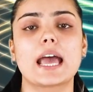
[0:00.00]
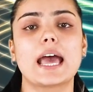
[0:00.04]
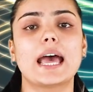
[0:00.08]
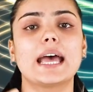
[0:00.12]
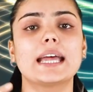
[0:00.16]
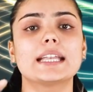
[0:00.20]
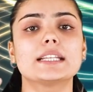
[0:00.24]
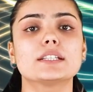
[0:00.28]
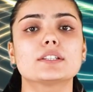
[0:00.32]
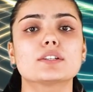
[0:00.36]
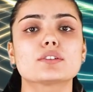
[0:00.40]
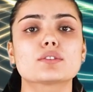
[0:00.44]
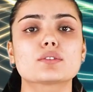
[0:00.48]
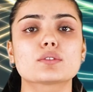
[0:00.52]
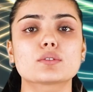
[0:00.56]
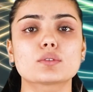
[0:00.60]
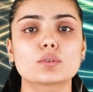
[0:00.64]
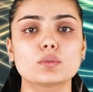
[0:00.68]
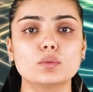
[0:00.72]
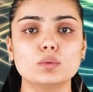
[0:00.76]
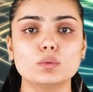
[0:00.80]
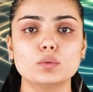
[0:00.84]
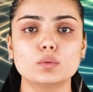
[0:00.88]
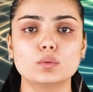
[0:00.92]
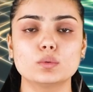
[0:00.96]
and the
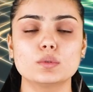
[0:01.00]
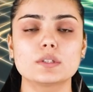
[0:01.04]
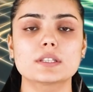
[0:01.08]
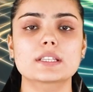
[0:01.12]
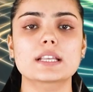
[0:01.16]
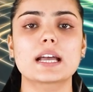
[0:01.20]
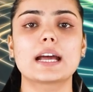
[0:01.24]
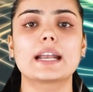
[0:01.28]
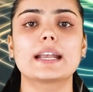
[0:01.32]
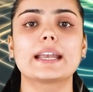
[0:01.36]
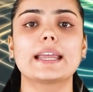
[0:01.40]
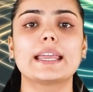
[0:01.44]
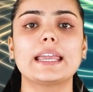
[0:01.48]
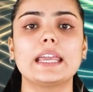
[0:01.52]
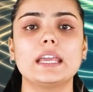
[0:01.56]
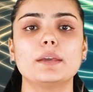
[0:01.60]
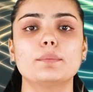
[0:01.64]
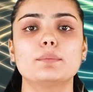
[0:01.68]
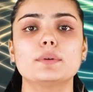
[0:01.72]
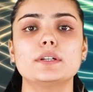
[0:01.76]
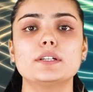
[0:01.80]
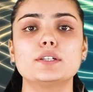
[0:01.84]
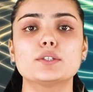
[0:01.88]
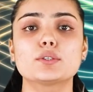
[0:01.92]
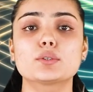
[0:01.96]
schools are
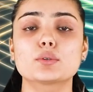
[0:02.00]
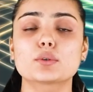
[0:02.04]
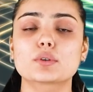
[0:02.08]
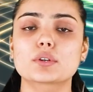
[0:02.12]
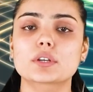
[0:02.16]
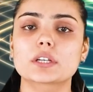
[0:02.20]
able to